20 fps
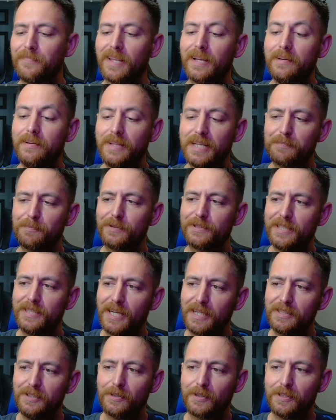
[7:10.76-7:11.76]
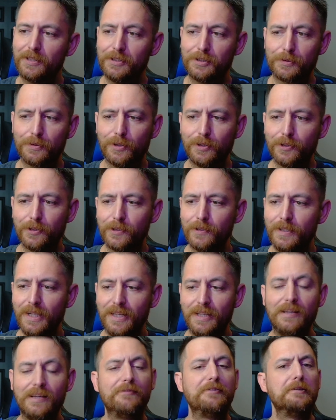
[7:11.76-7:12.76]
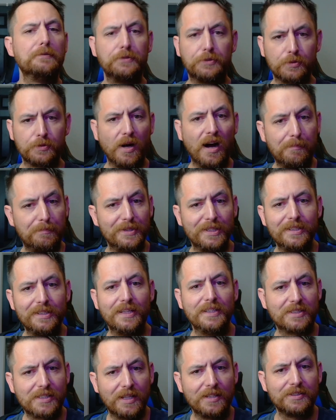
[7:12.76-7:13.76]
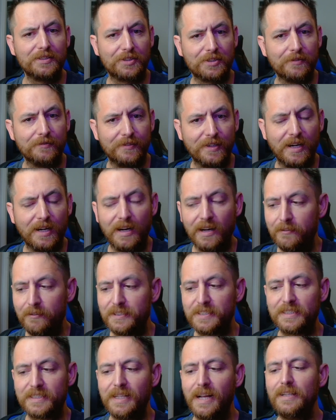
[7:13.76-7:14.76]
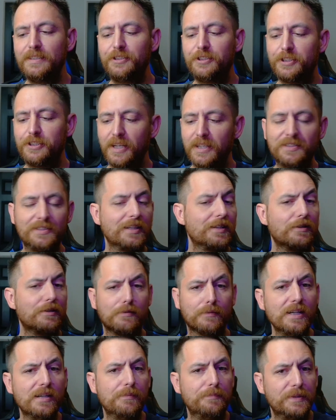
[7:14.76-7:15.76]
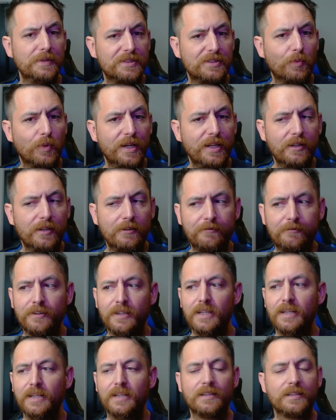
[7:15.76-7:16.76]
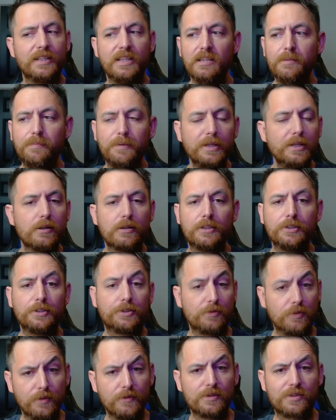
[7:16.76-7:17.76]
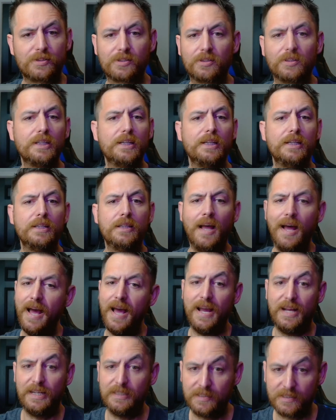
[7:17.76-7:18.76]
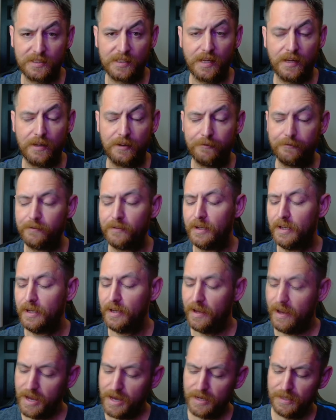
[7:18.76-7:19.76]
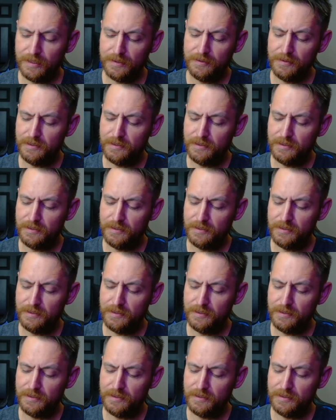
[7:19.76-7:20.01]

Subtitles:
This protects your controller. If you drop it, it's going to survive. It's not just a grip, it's a way of keeping your controllers clean and safe. And